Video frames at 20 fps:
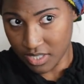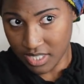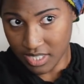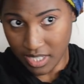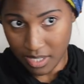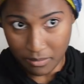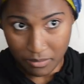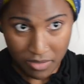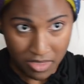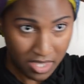
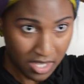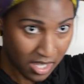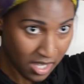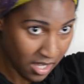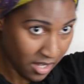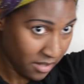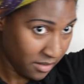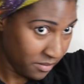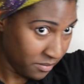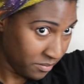same
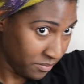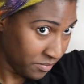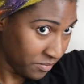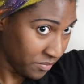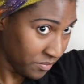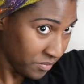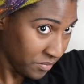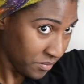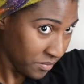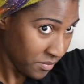thing.
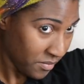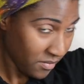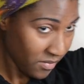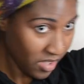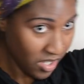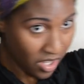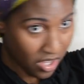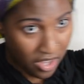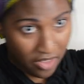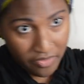
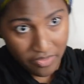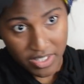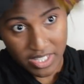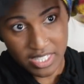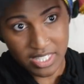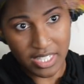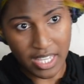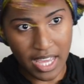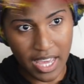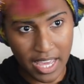On
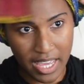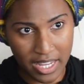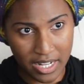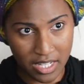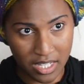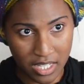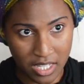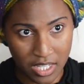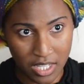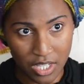this
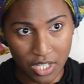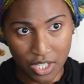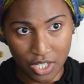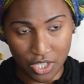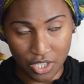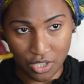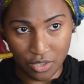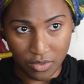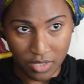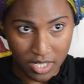side,
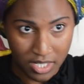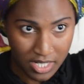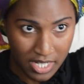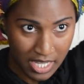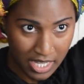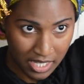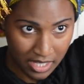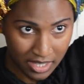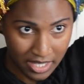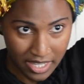you can
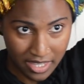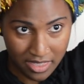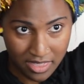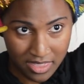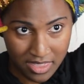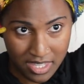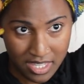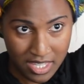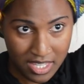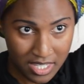take it like
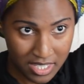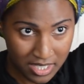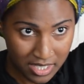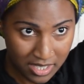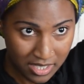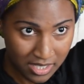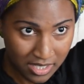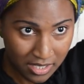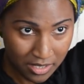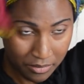
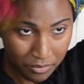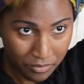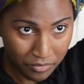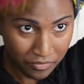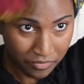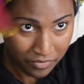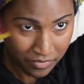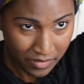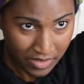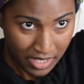this.
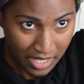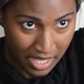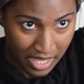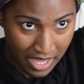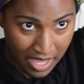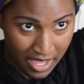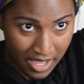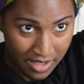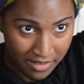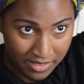
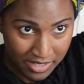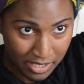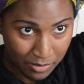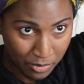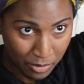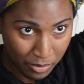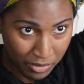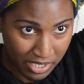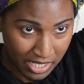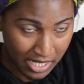I've seen
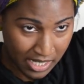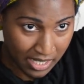people take